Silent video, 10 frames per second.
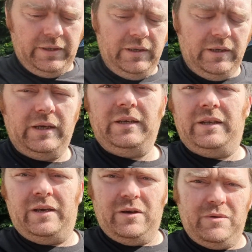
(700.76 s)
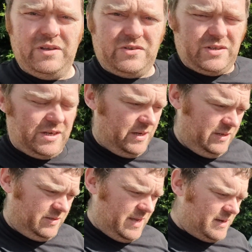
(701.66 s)
you know, it's
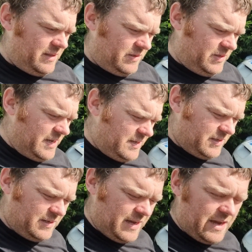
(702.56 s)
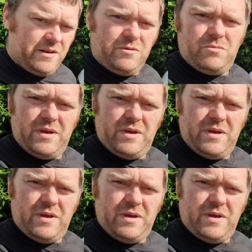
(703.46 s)
the end of the season now.